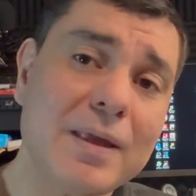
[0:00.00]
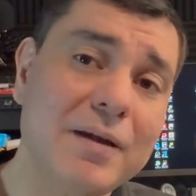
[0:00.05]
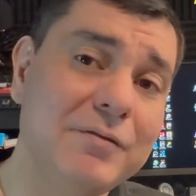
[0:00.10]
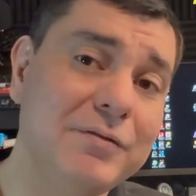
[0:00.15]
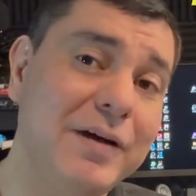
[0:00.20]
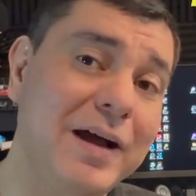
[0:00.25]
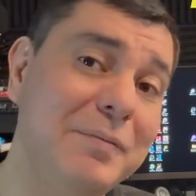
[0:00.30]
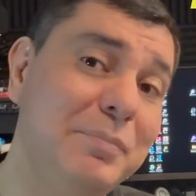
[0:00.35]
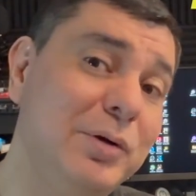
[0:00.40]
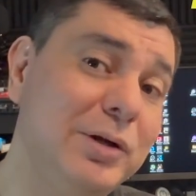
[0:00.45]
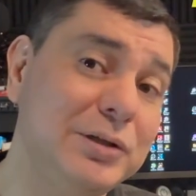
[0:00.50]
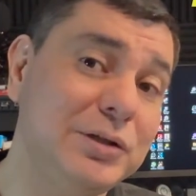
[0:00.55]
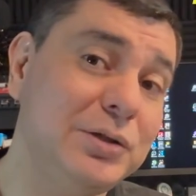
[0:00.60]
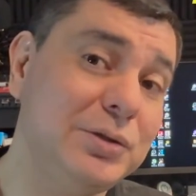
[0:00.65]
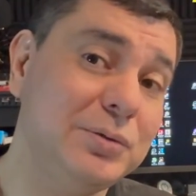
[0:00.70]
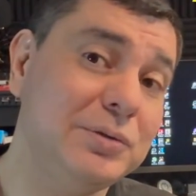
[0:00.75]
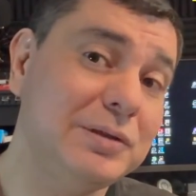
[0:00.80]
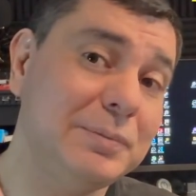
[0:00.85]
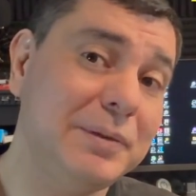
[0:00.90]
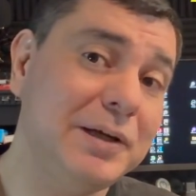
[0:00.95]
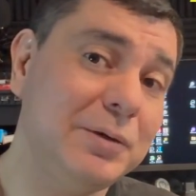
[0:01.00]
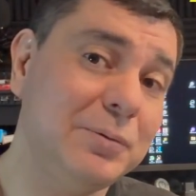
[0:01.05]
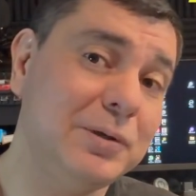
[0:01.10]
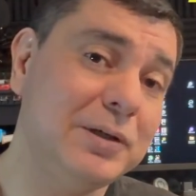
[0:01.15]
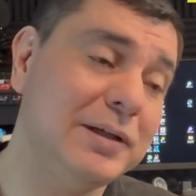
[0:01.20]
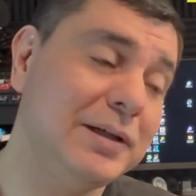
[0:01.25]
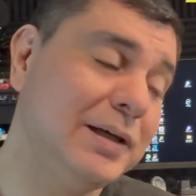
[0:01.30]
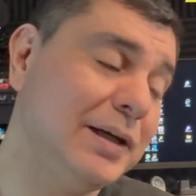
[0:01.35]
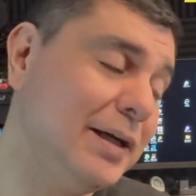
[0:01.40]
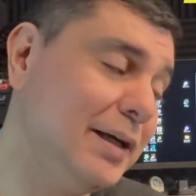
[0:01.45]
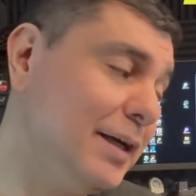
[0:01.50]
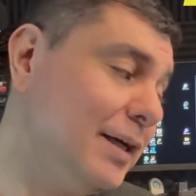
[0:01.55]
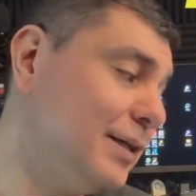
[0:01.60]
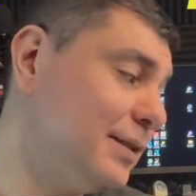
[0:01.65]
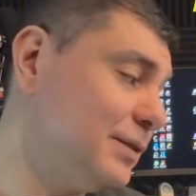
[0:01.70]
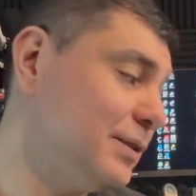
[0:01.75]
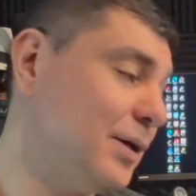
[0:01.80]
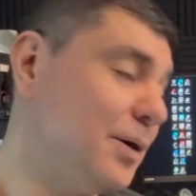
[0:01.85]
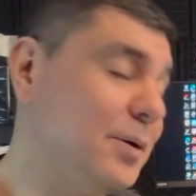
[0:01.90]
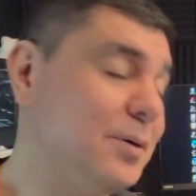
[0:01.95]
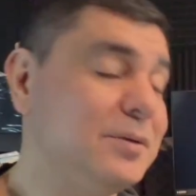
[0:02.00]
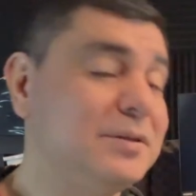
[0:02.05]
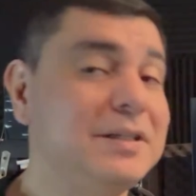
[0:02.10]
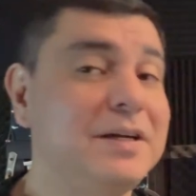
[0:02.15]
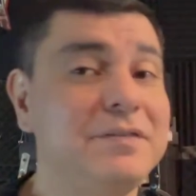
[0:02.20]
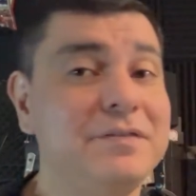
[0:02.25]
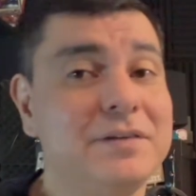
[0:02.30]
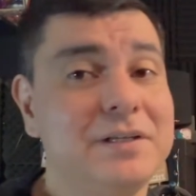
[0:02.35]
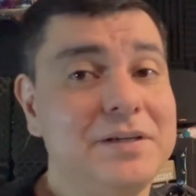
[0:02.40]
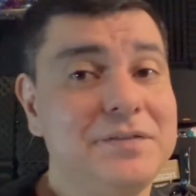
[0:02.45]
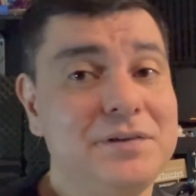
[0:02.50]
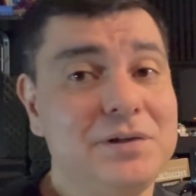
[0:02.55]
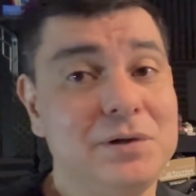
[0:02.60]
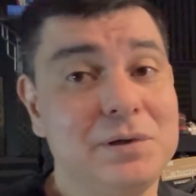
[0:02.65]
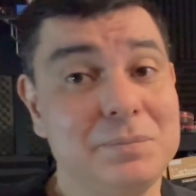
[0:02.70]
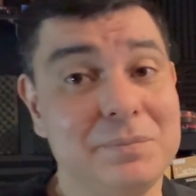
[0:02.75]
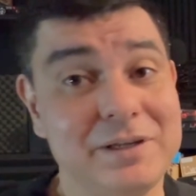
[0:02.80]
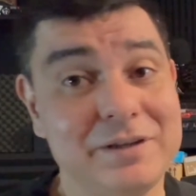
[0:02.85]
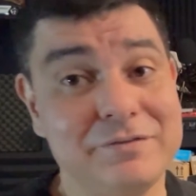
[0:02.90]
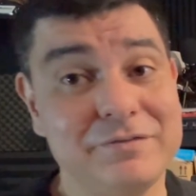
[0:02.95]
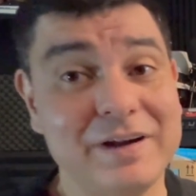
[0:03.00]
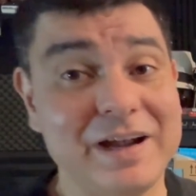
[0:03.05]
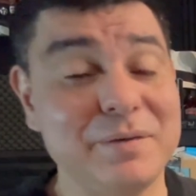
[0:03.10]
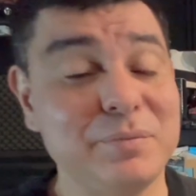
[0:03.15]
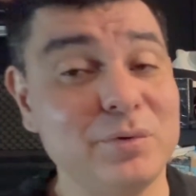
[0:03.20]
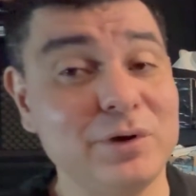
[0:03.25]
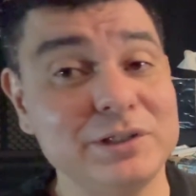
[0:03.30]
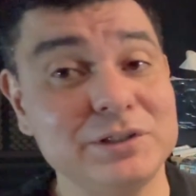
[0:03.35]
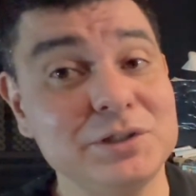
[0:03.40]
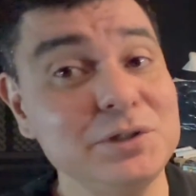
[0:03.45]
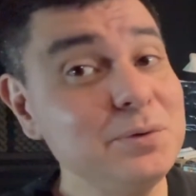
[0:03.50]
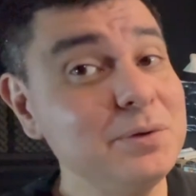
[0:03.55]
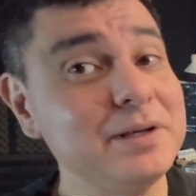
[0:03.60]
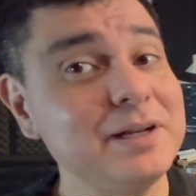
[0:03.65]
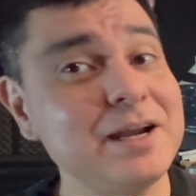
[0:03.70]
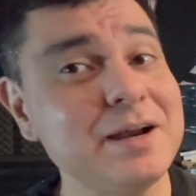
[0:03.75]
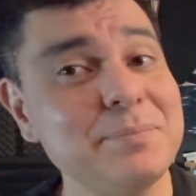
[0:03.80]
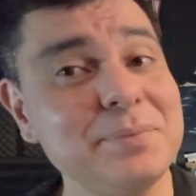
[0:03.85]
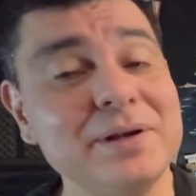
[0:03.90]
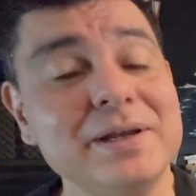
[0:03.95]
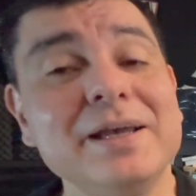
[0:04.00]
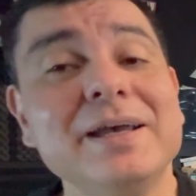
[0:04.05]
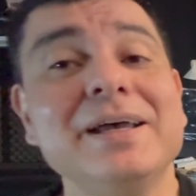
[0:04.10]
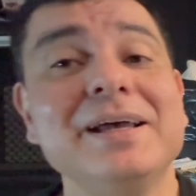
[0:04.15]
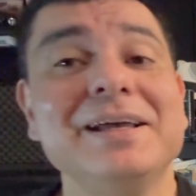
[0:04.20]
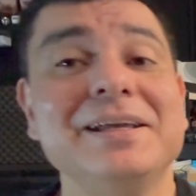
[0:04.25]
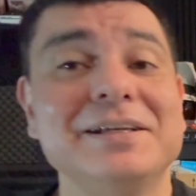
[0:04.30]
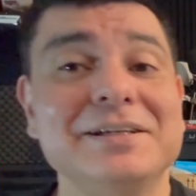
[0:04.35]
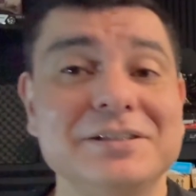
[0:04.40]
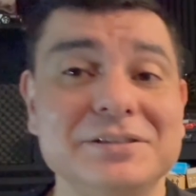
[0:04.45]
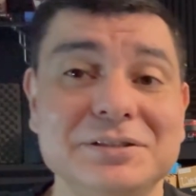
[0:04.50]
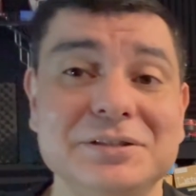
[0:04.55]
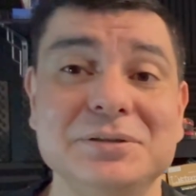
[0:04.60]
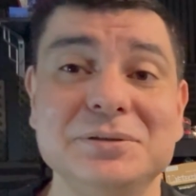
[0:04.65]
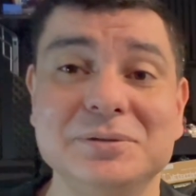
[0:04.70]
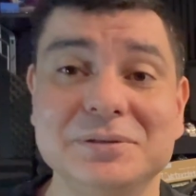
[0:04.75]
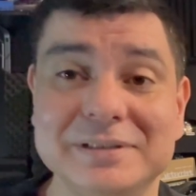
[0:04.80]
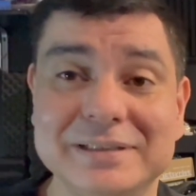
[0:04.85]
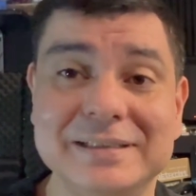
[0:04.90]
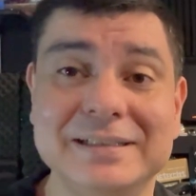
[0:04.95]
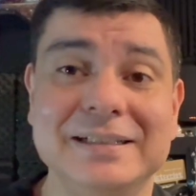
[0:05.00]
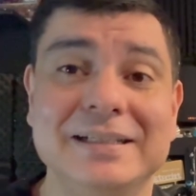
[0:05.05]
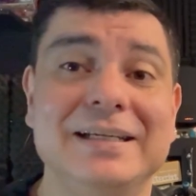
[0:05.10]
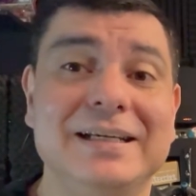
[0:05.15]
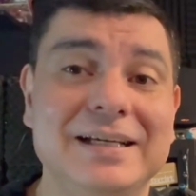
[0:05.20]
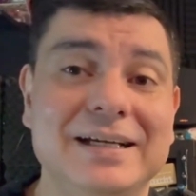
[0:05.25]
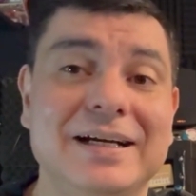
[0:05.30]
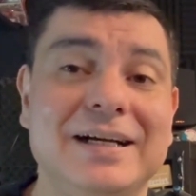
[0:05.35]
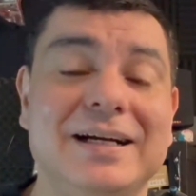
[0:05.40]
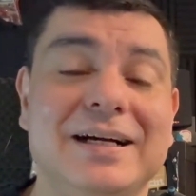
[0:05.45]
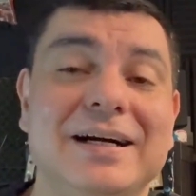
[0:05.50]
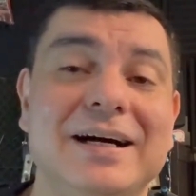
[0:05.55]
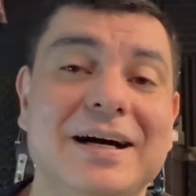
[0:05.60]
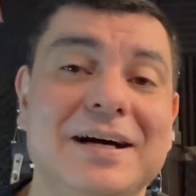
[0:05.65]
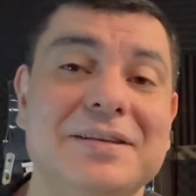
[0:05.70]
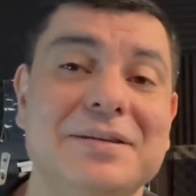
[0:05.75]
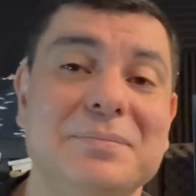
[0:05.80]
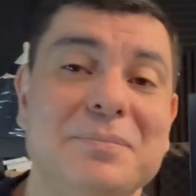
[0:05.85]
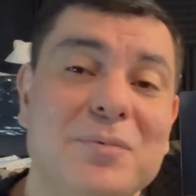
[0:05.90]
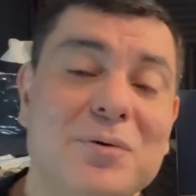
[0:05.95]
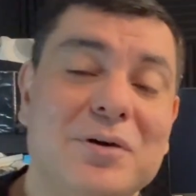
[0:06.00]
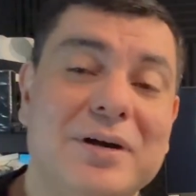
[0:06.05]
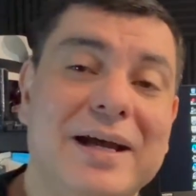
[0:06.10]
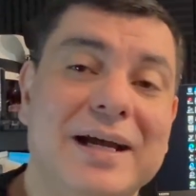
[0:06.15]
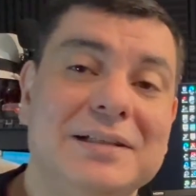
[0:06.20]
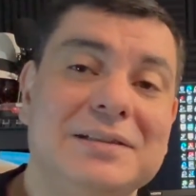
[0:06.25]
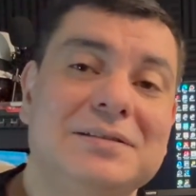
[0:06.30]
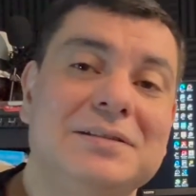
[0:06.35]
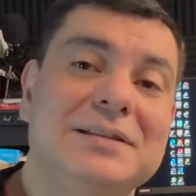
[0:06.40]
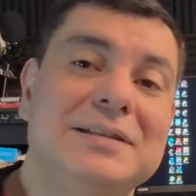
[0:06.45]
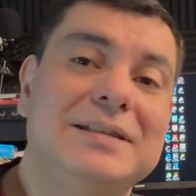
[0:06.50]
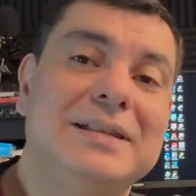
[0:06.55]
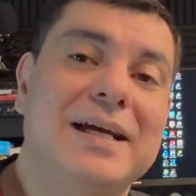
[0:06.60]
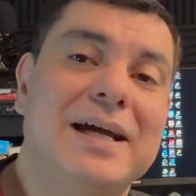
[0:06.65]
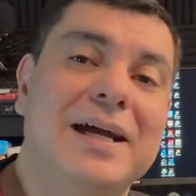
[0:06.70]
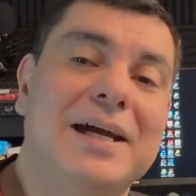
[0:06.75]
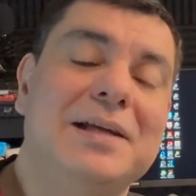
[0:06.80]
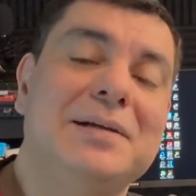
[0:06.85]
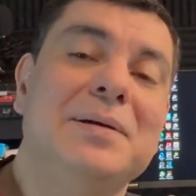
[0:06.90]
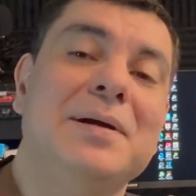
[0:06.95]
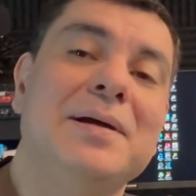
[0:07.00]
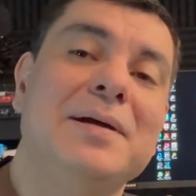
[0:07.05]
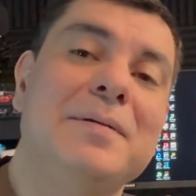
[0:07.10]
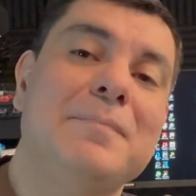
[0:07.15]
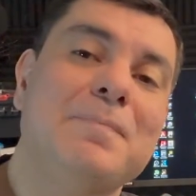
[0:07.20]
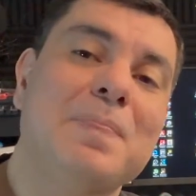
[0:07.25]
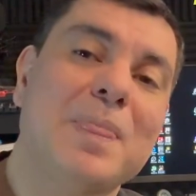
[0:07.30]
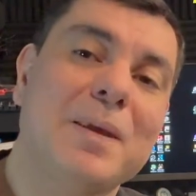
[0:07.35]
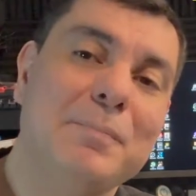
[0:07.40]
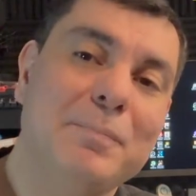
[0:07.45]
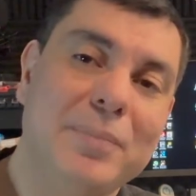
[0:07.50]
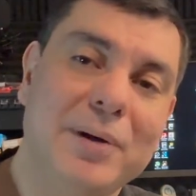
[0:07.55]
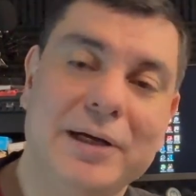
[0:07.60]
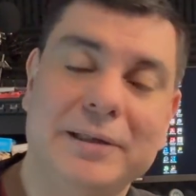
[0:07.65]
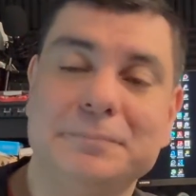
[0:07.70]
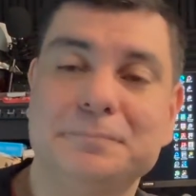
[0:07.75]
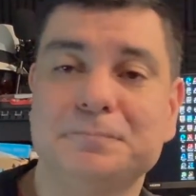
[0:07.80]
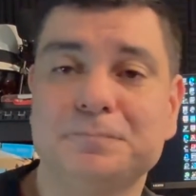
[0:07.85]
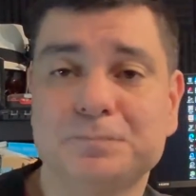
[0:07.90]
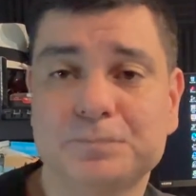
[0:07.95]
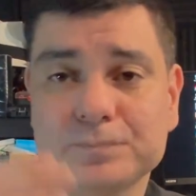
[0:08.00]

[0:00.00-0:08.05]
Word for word: 5.2 is a big one. So definitely if you can be 5.2 and up, you're doing on the more excellent side, but